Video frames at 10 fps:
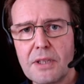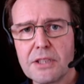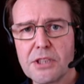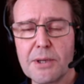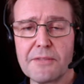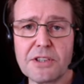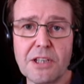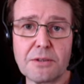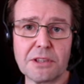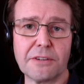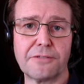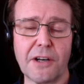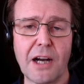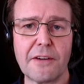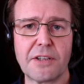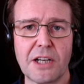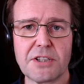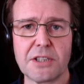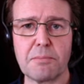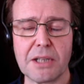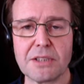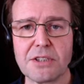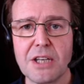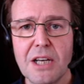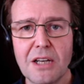So we have a total of five custom buttons